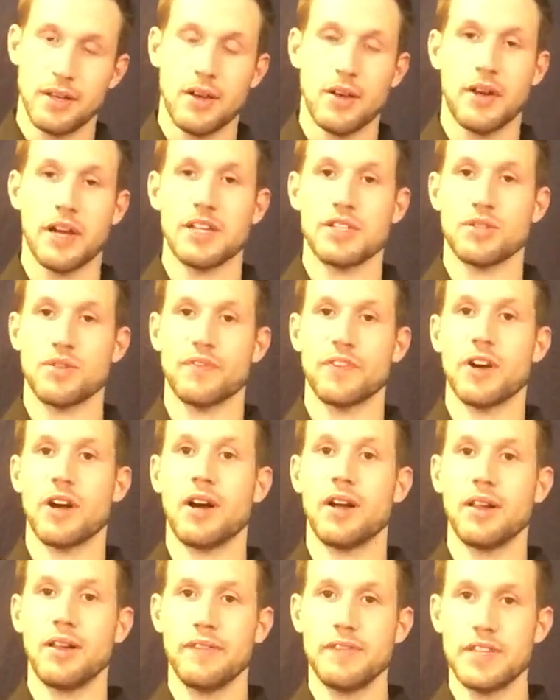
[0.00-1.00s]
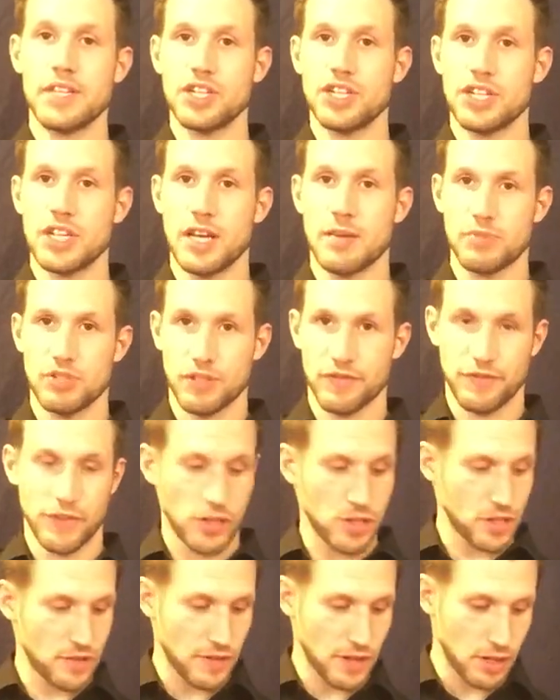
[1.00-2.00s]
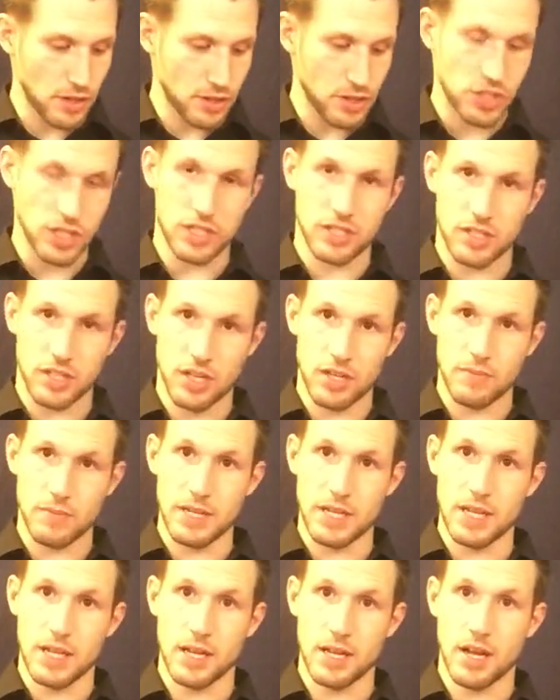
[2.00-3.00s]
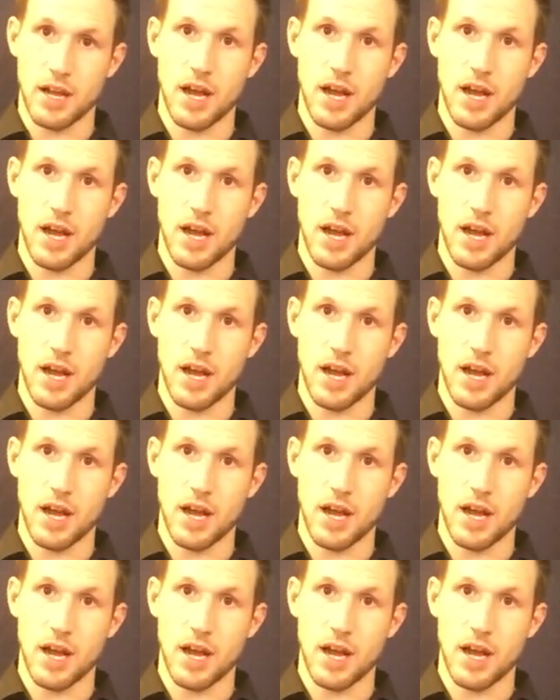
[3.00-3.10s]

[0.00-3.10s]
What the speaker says: Okay, so for all of these shapes, your first finger is just going to be